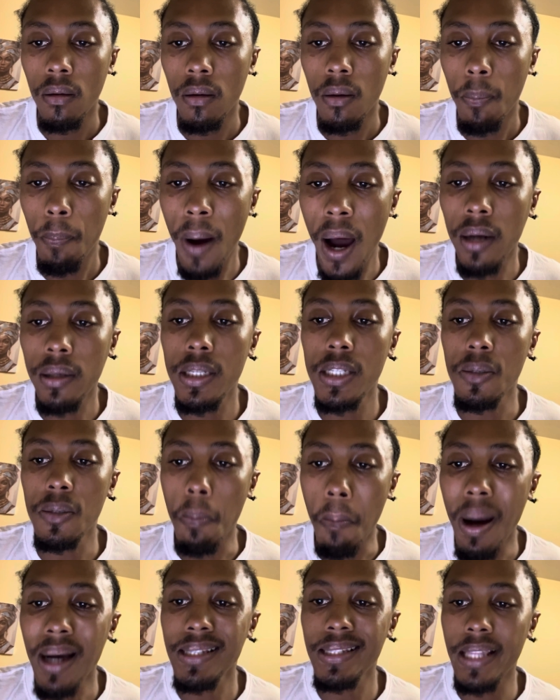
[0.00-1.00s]
Parties
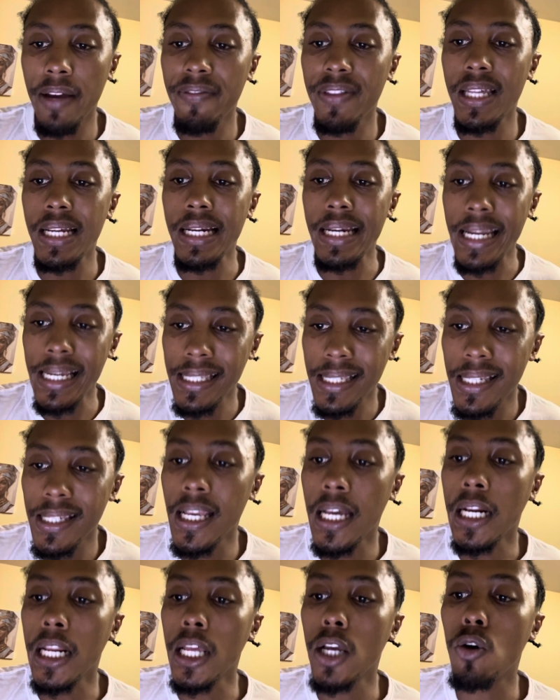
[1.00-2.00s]
must have the
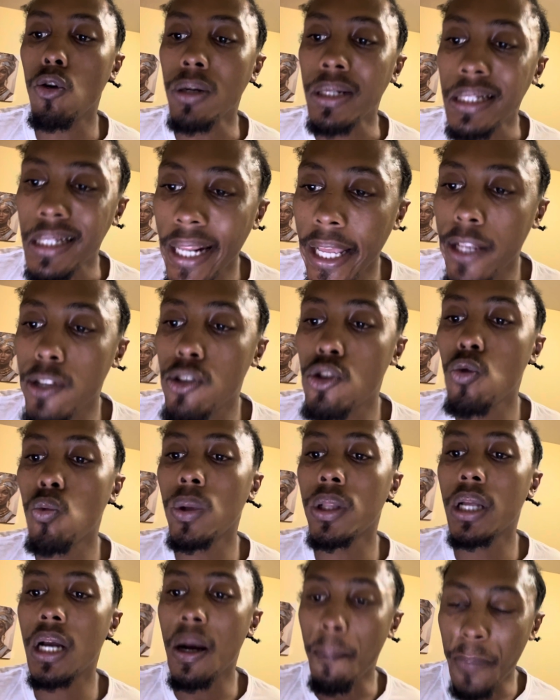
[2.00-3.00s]
necessary
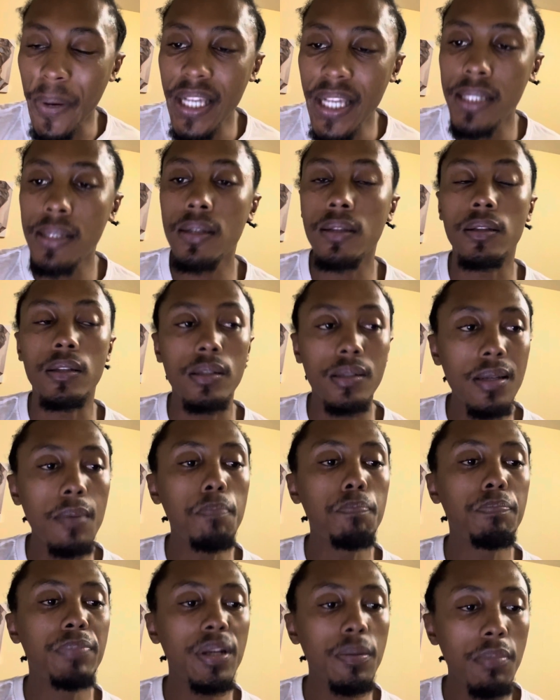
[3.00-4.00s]
contractual capacity,
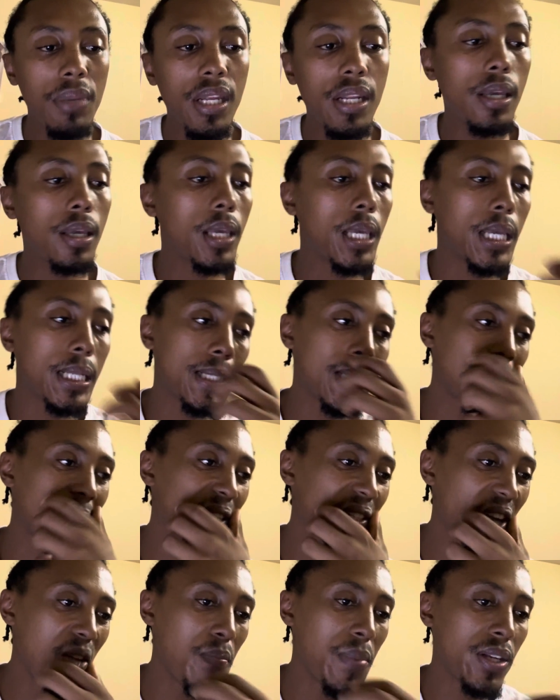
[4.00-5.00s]
simply meaning it's the
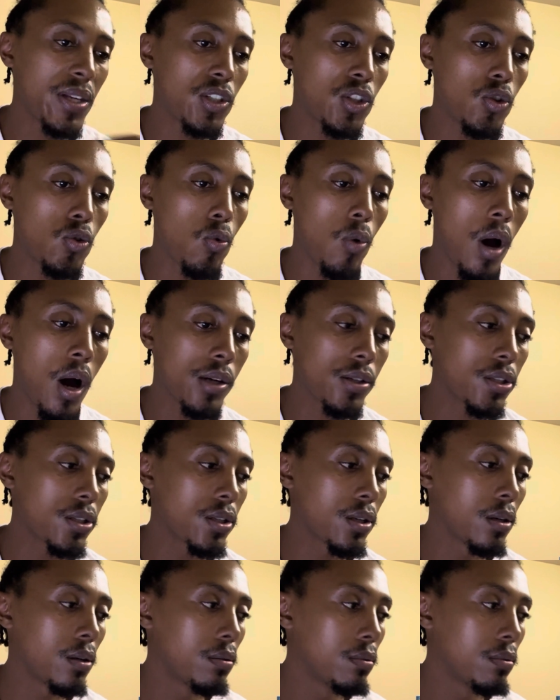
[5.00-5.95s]
same as you ask